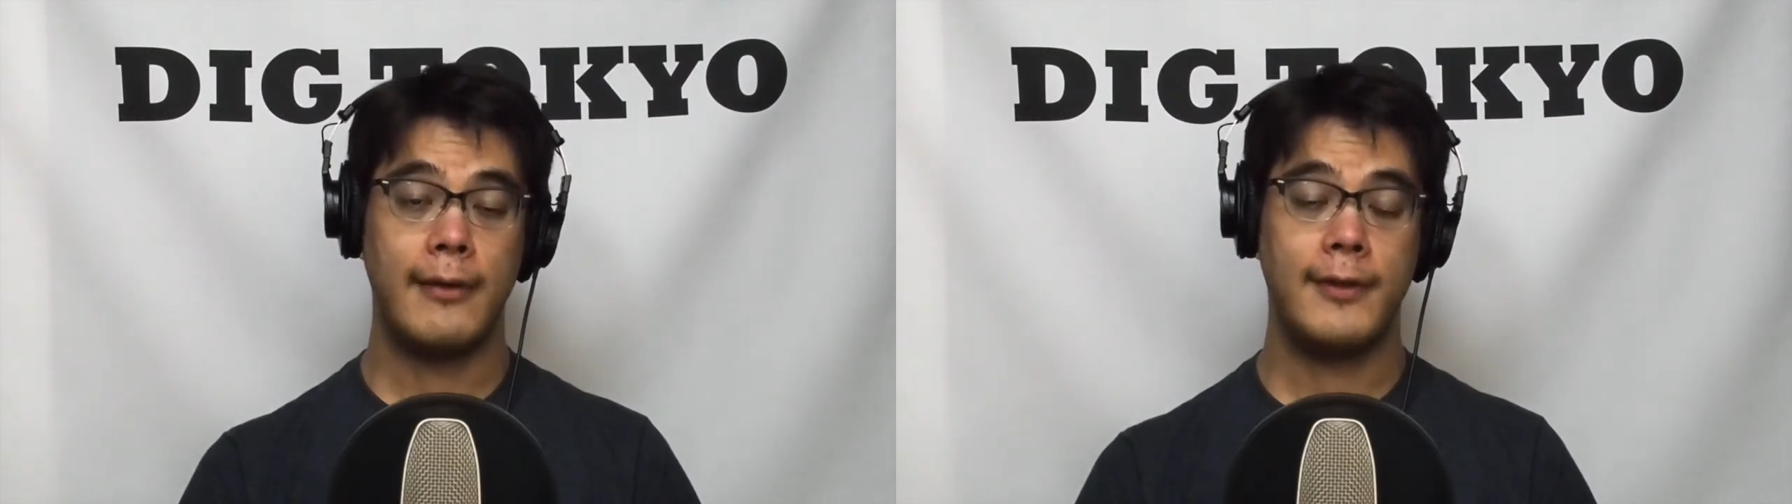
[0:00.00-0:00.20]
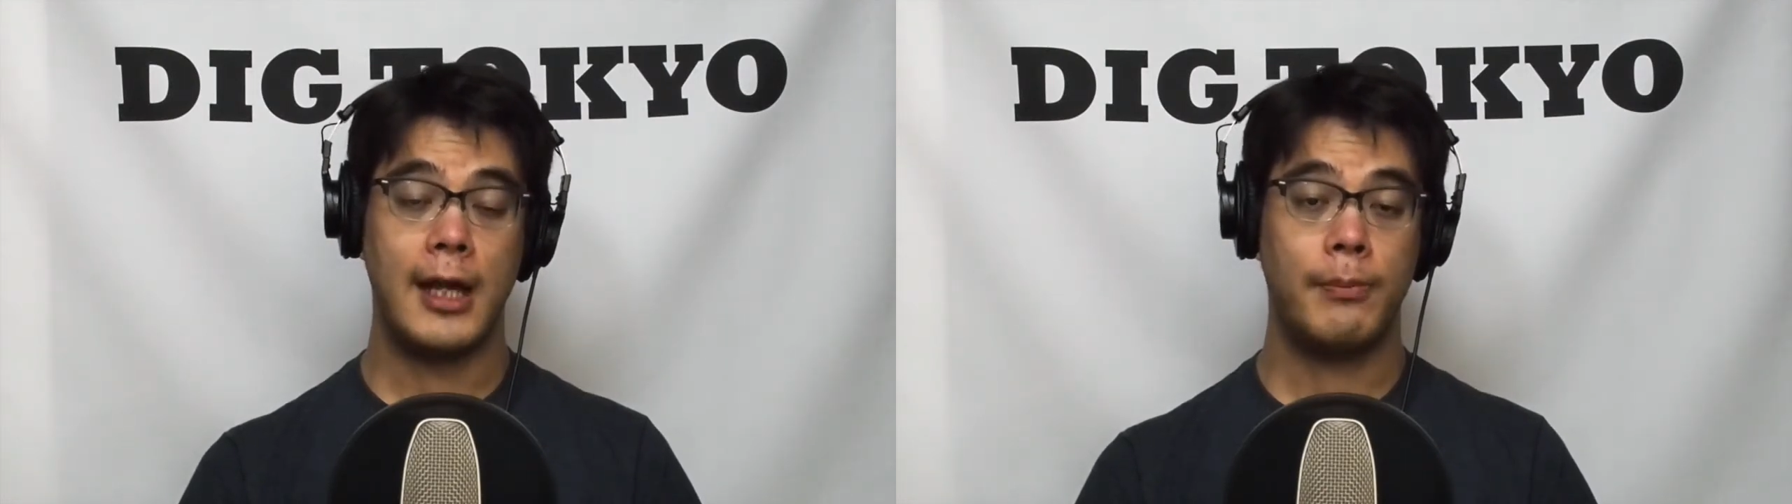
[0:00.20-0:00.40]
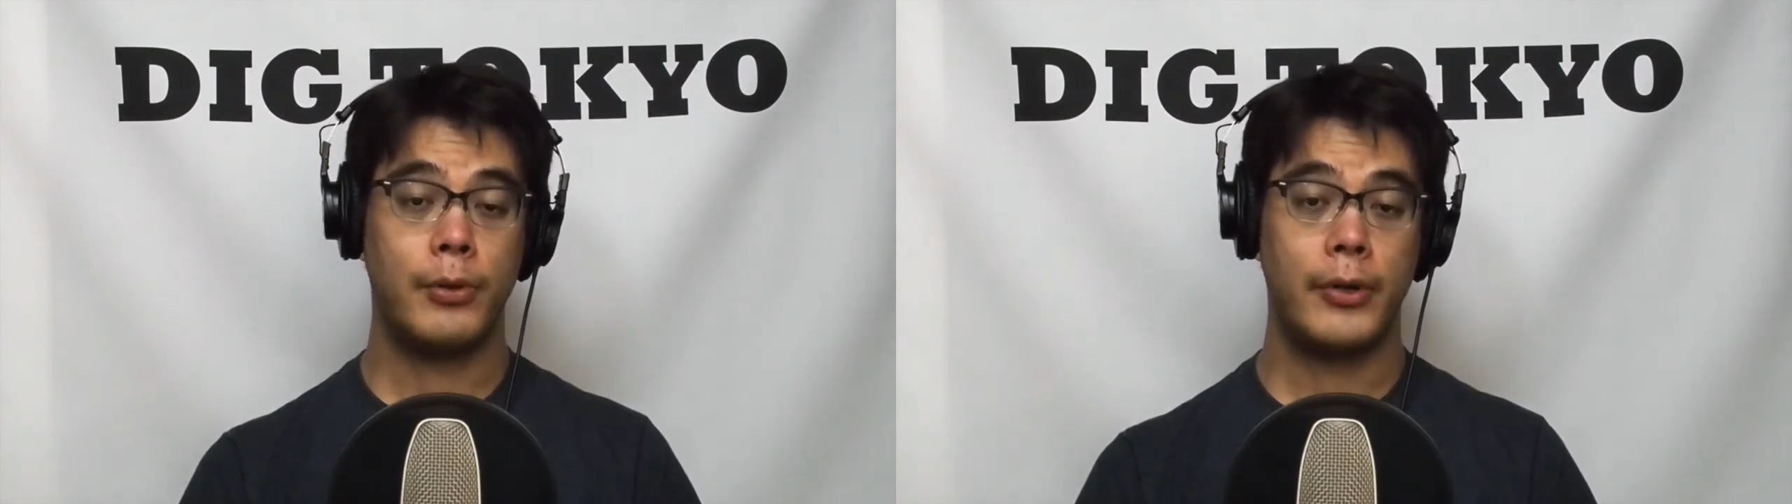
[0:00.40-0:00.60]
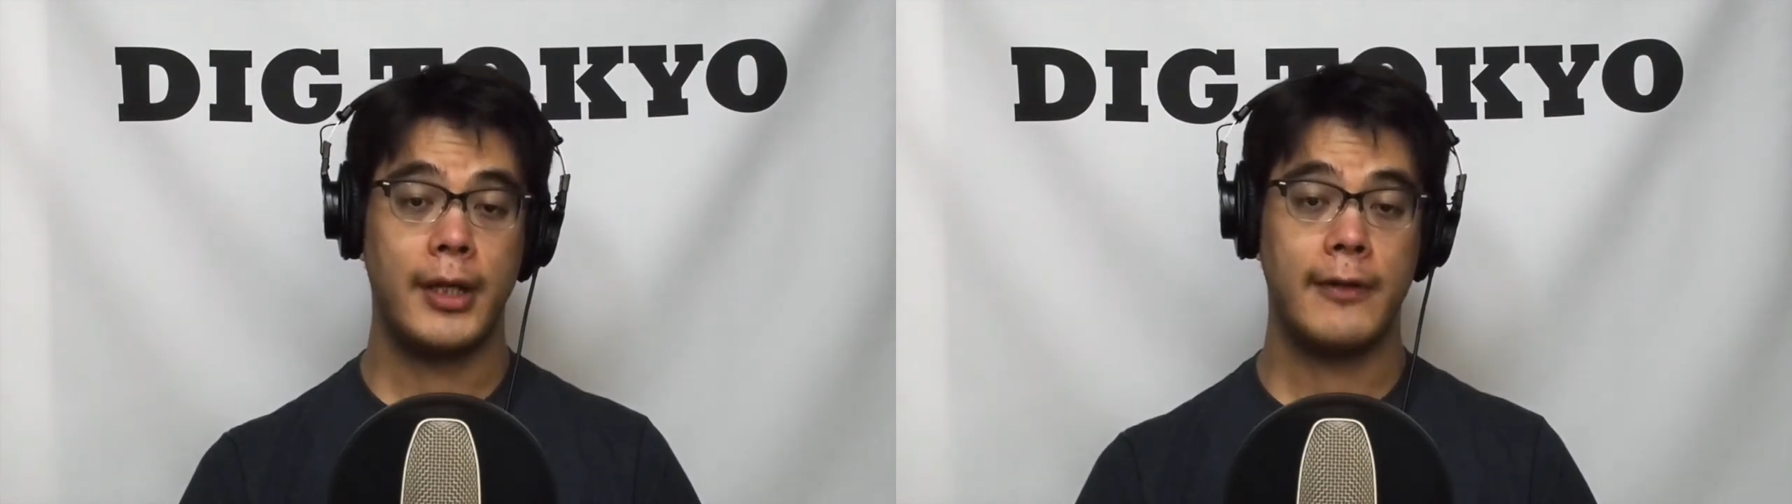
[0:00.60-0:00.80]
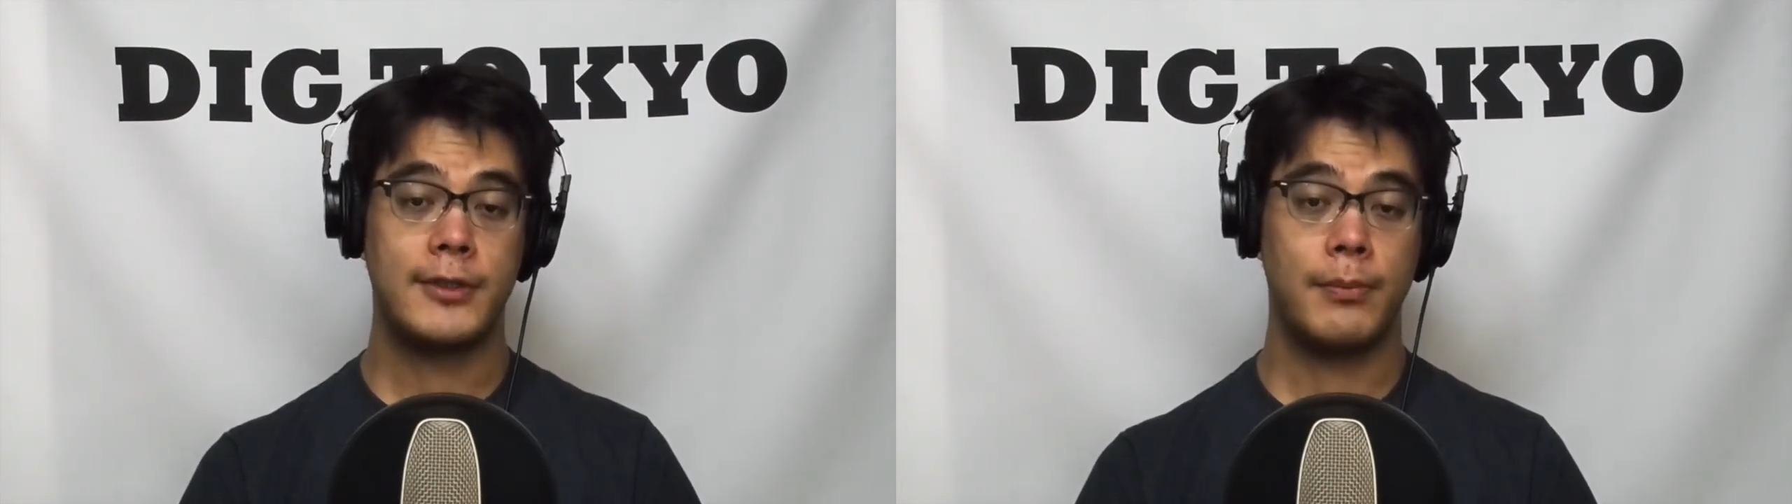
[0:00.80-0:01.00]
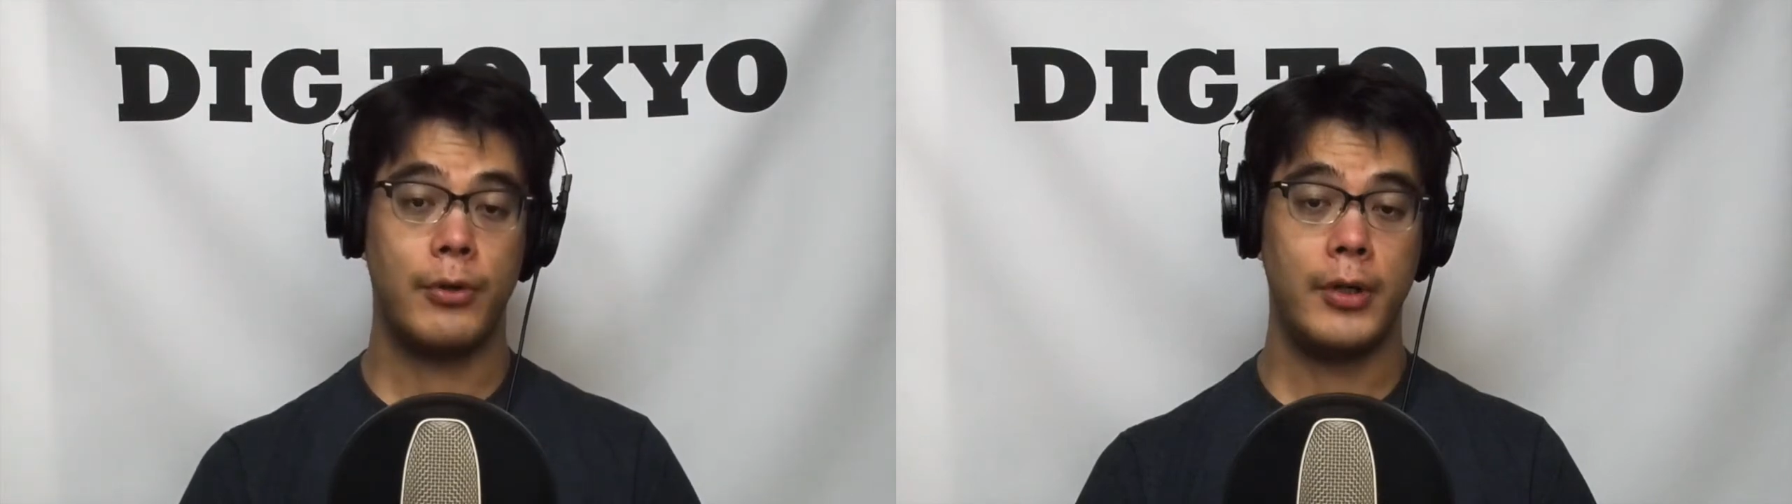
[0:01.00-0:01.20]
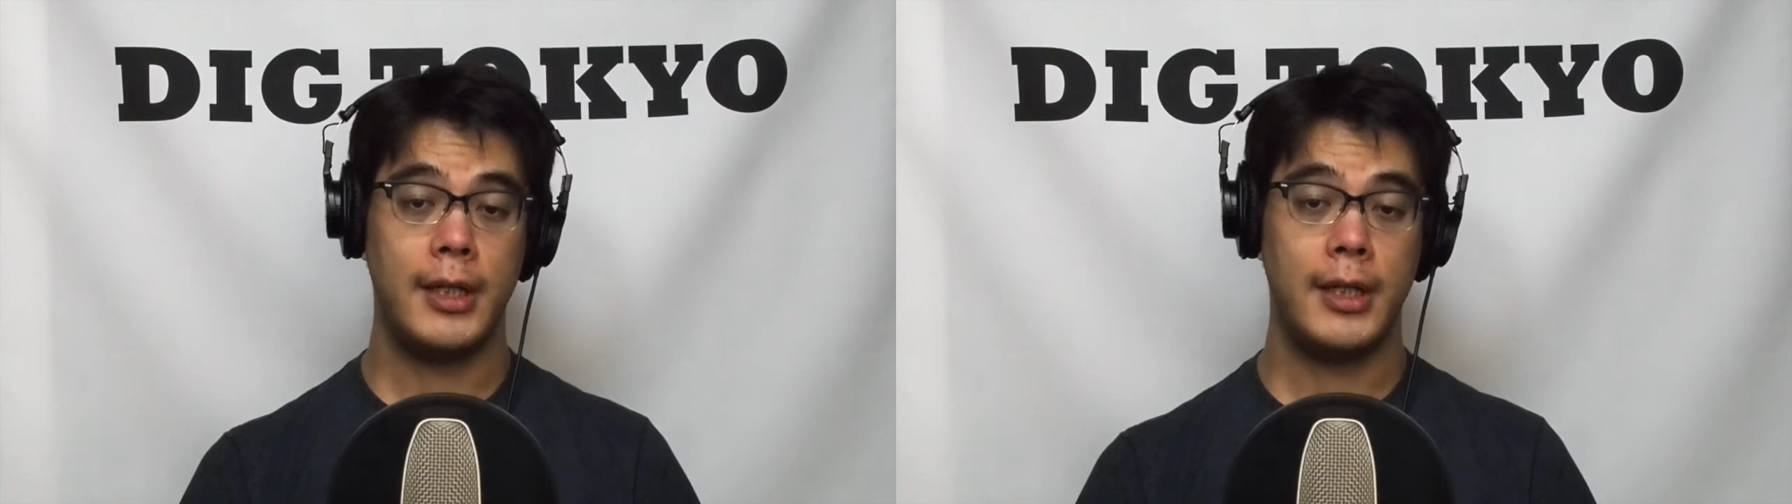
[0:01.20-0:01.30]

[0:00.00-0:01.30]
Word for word: the outpouring of support